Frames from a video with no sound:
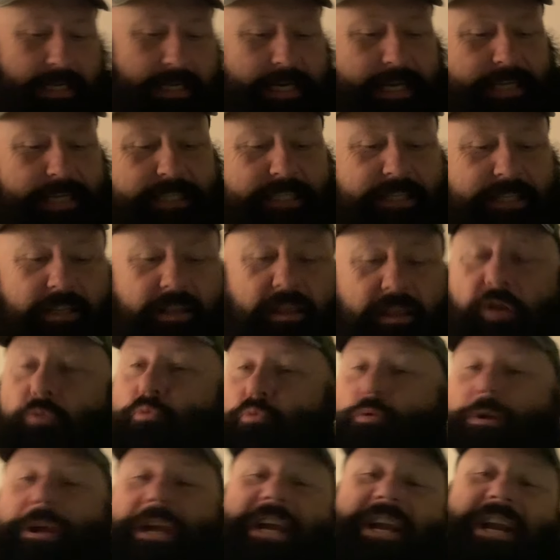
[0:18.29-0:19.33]
It's the
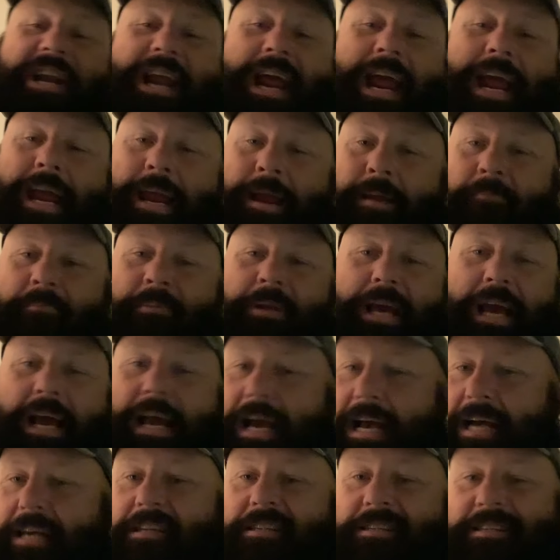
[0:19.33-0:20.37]
renamed
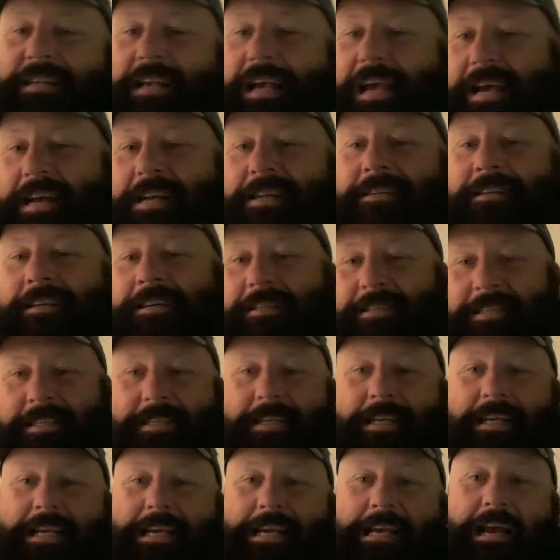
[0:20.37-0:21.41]

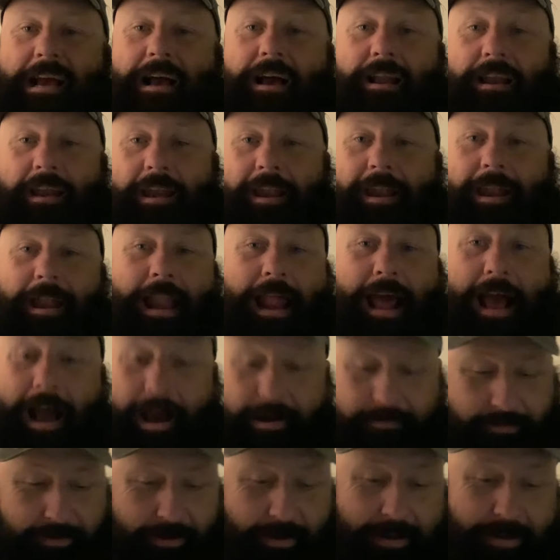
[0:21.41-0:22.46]
SNC
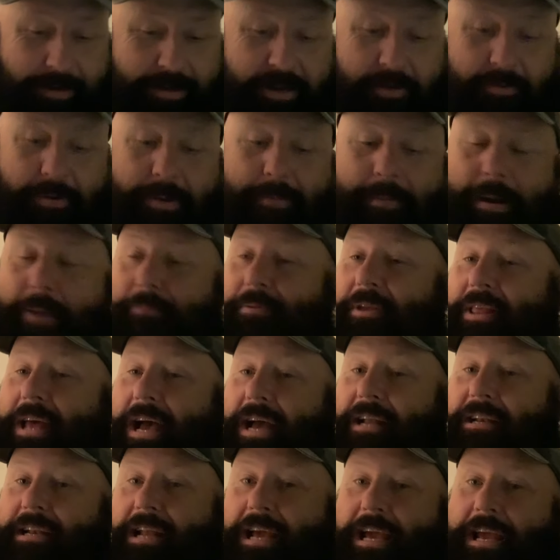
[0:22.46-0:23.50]
Lavalin. You remember
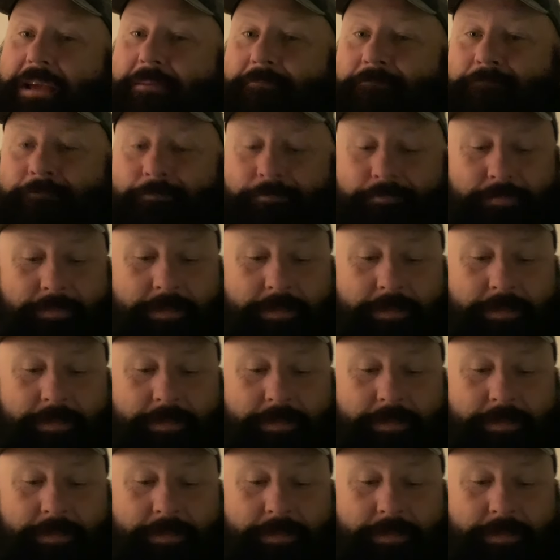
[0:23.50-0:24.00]
that name?